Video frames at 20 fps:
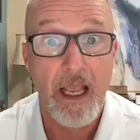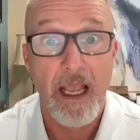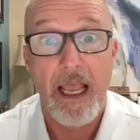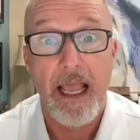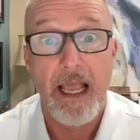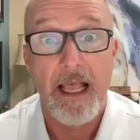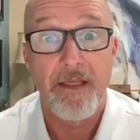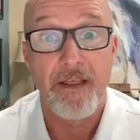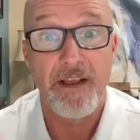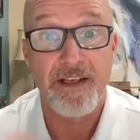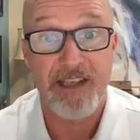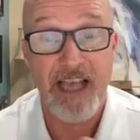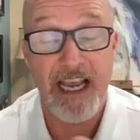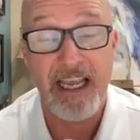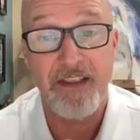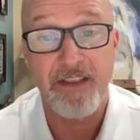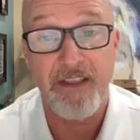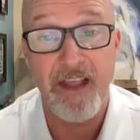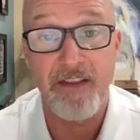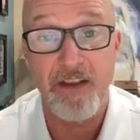Mm-hmm. The
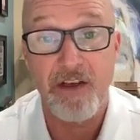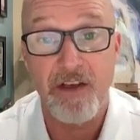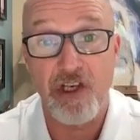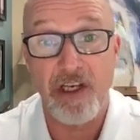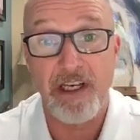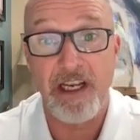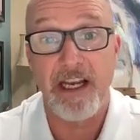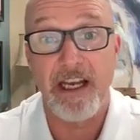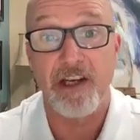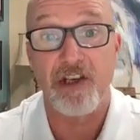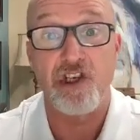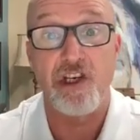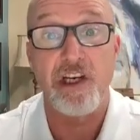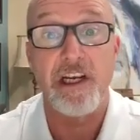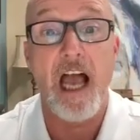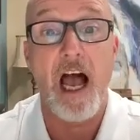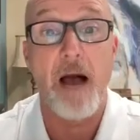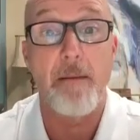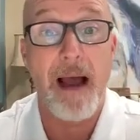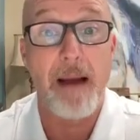second thing that she did is she
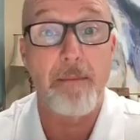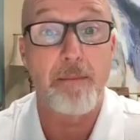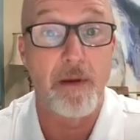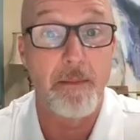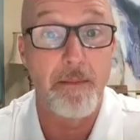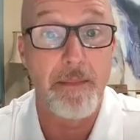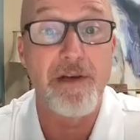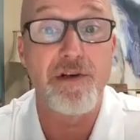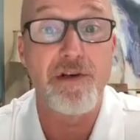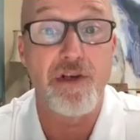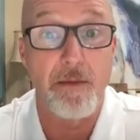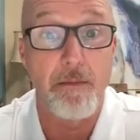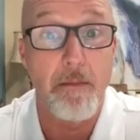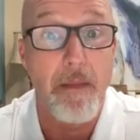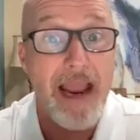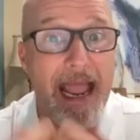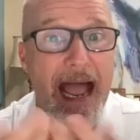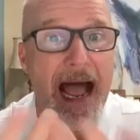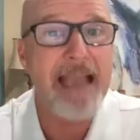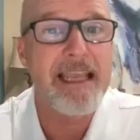got my permission.
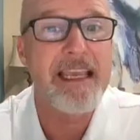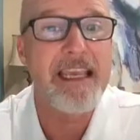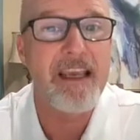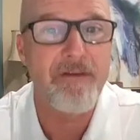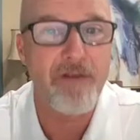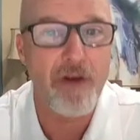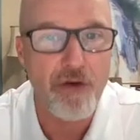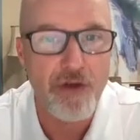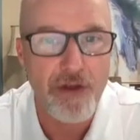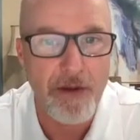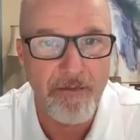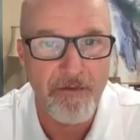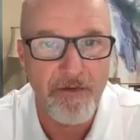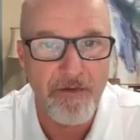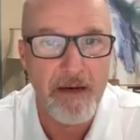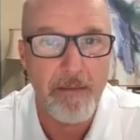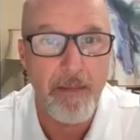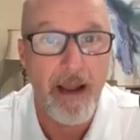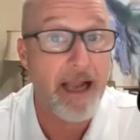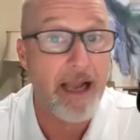May I give you some
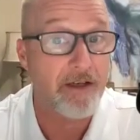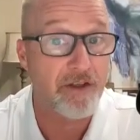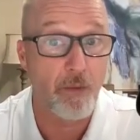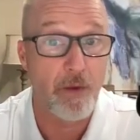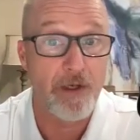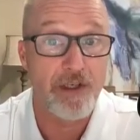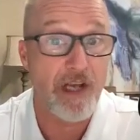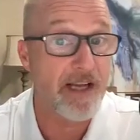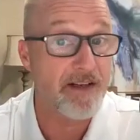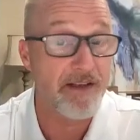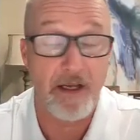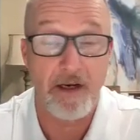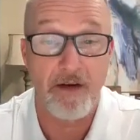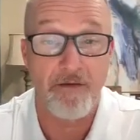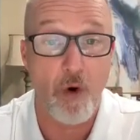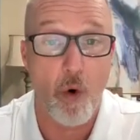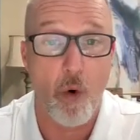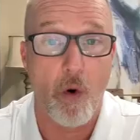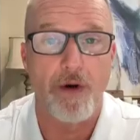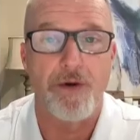feedback to which I said,
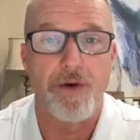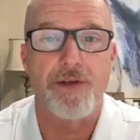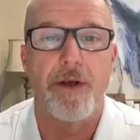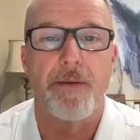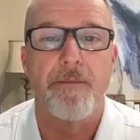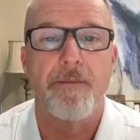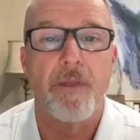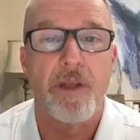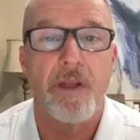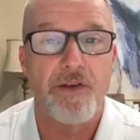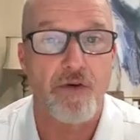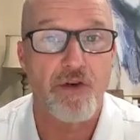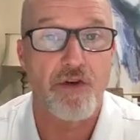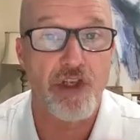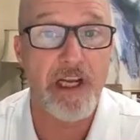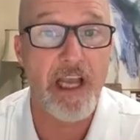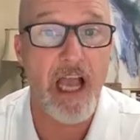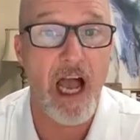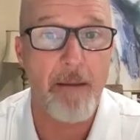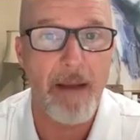"Of course." So
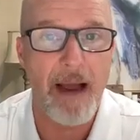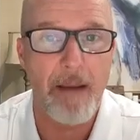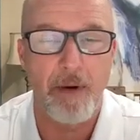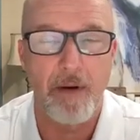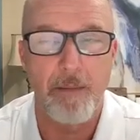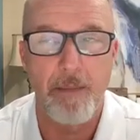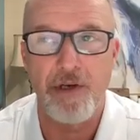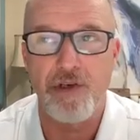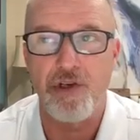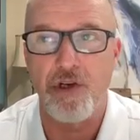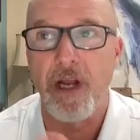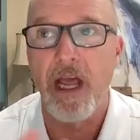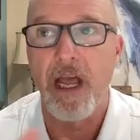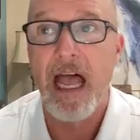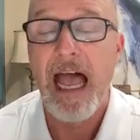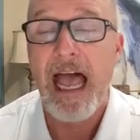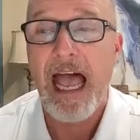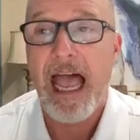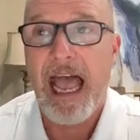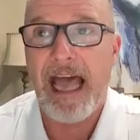she got my permission.
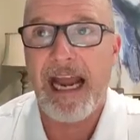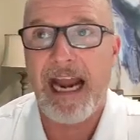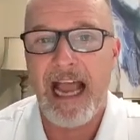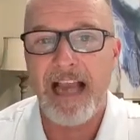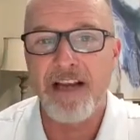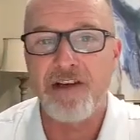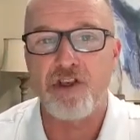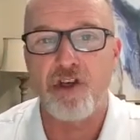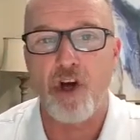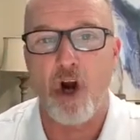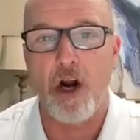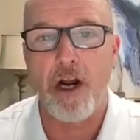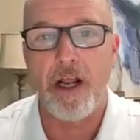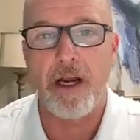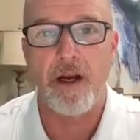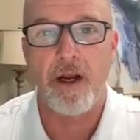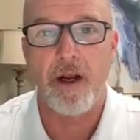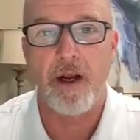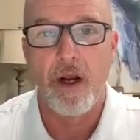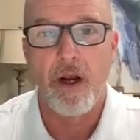Had I
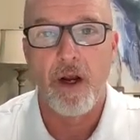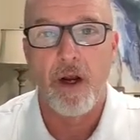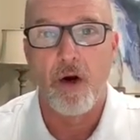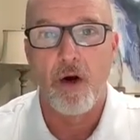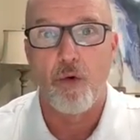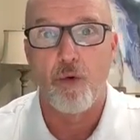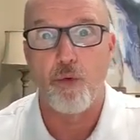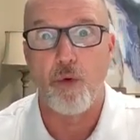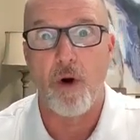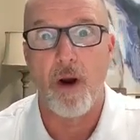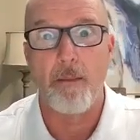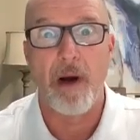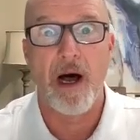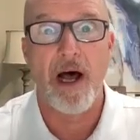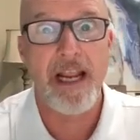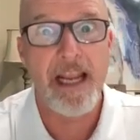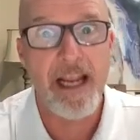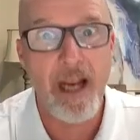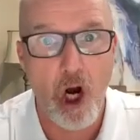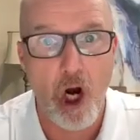started
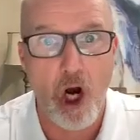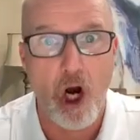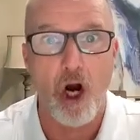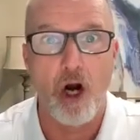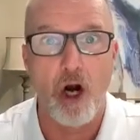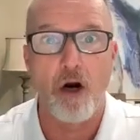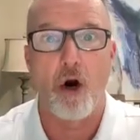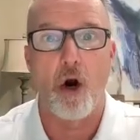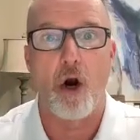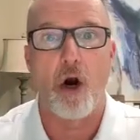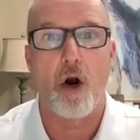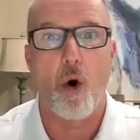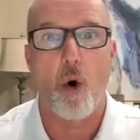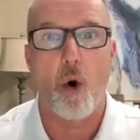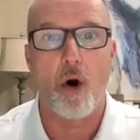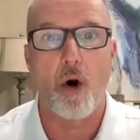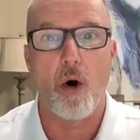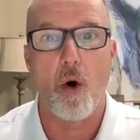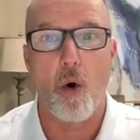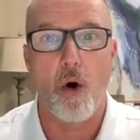rebutting her or
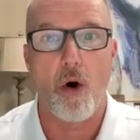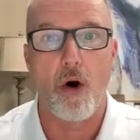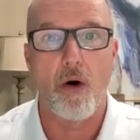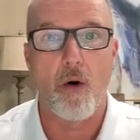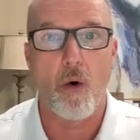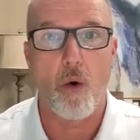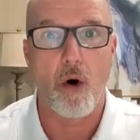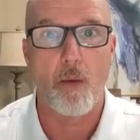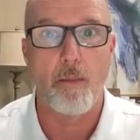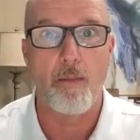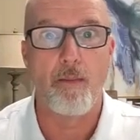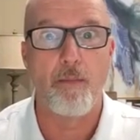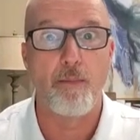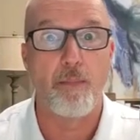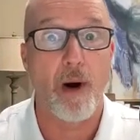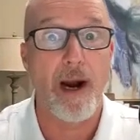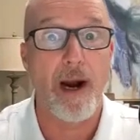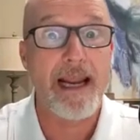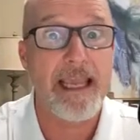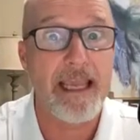or or or
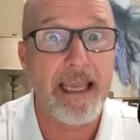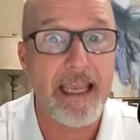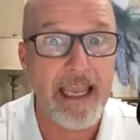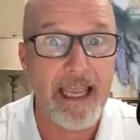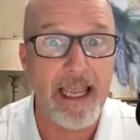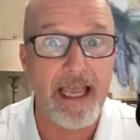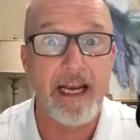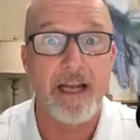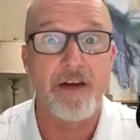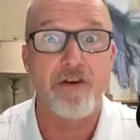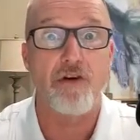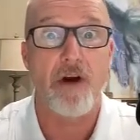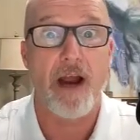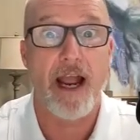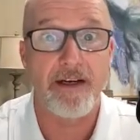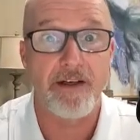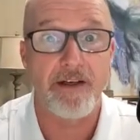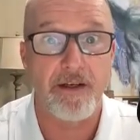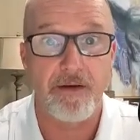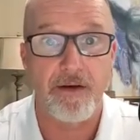breaking in and
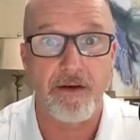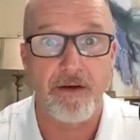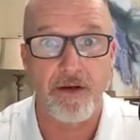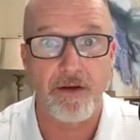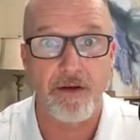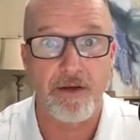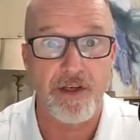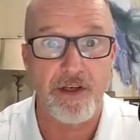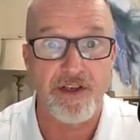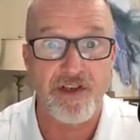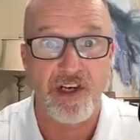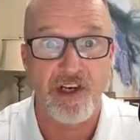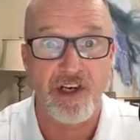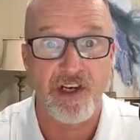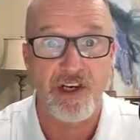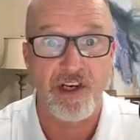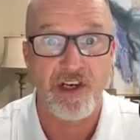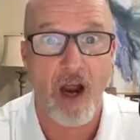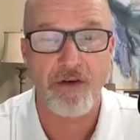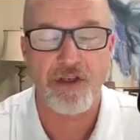trying to to to
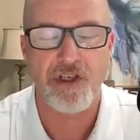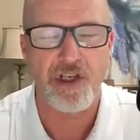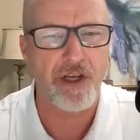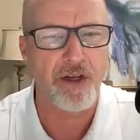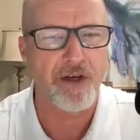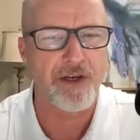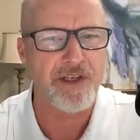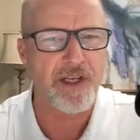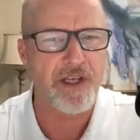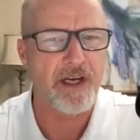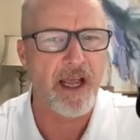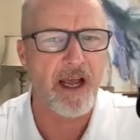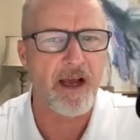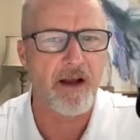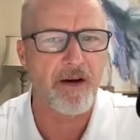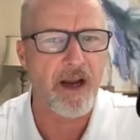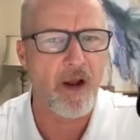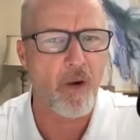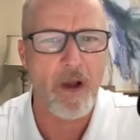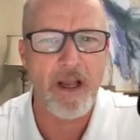steer the conversation, she could have said,
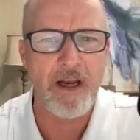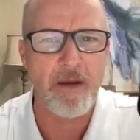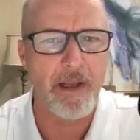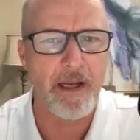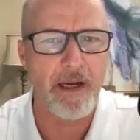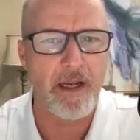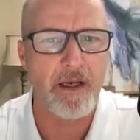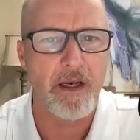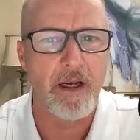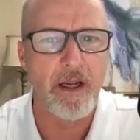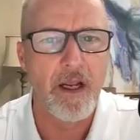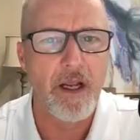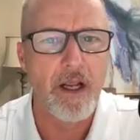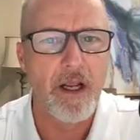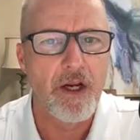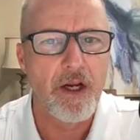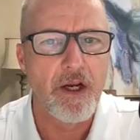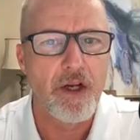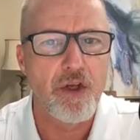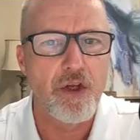"Now, now wait a minute.
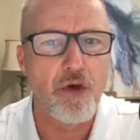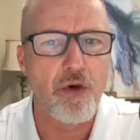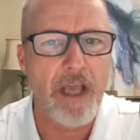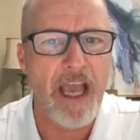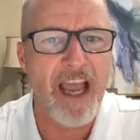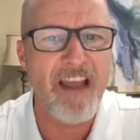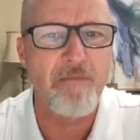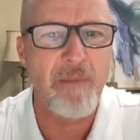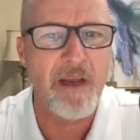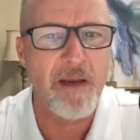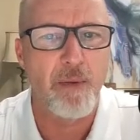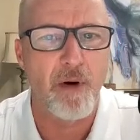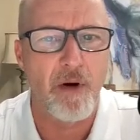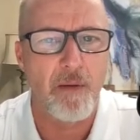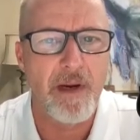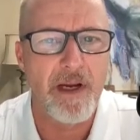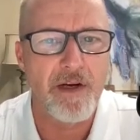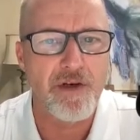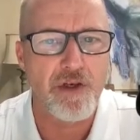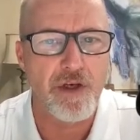You gave me
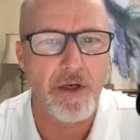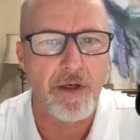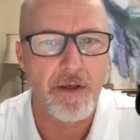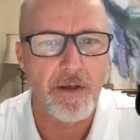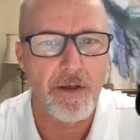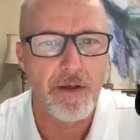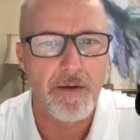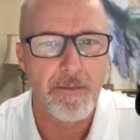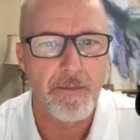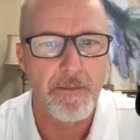permission."